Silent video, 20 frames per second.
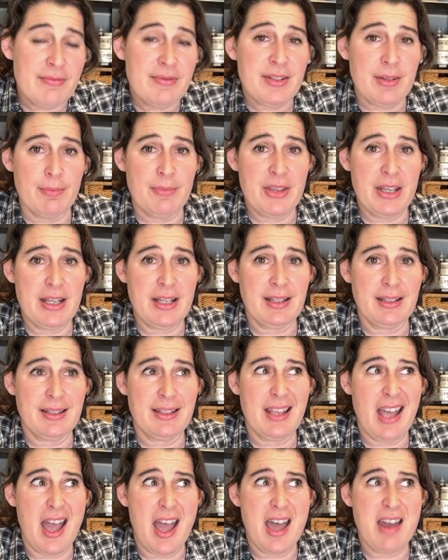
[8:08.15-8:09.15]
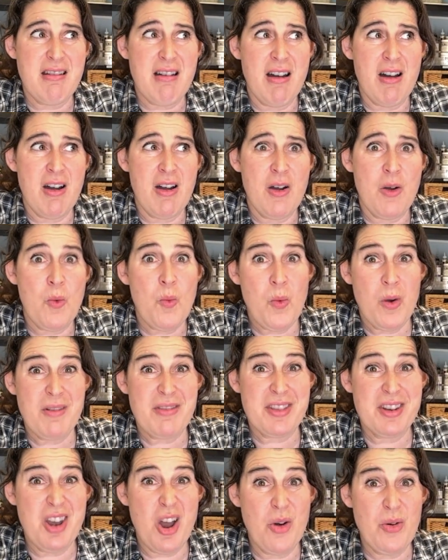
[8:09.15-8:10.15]
some things that are
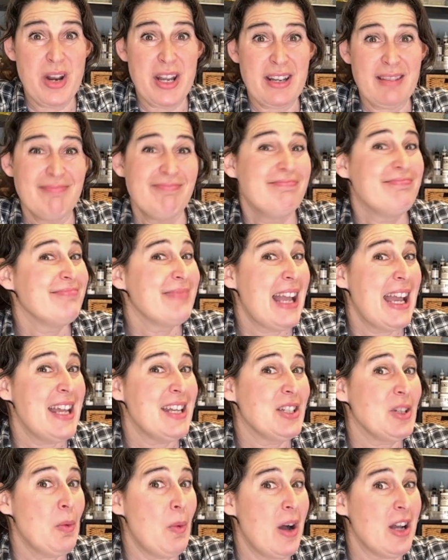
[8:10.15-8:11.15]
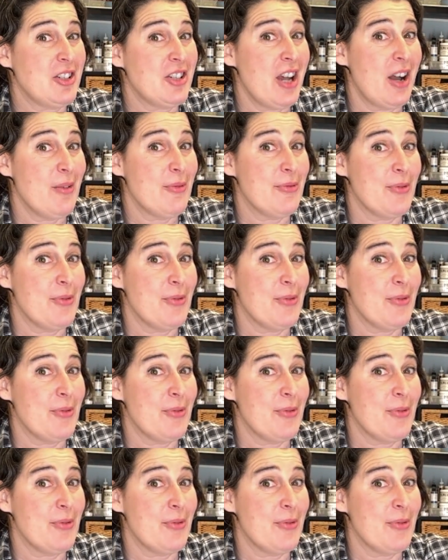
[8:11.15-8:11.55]
worth noting and to watch out